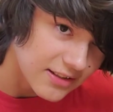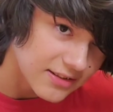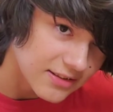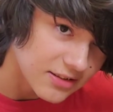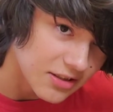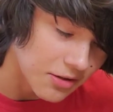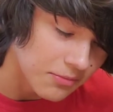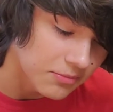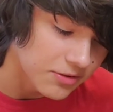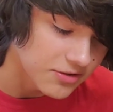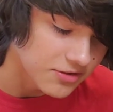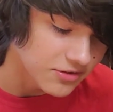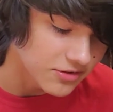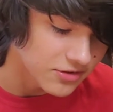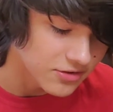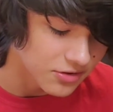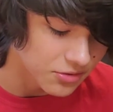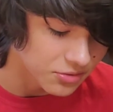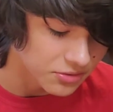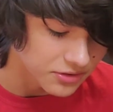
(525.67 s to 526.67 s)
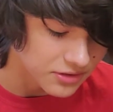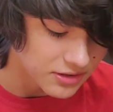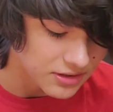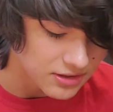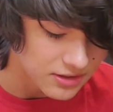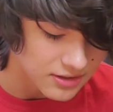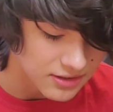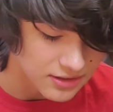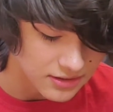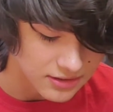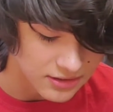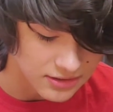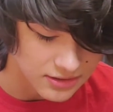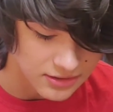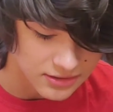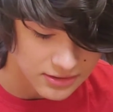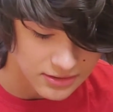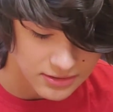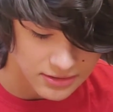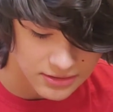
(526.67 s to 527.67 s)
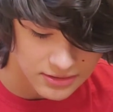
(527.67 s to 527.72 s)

some lizards only eat, I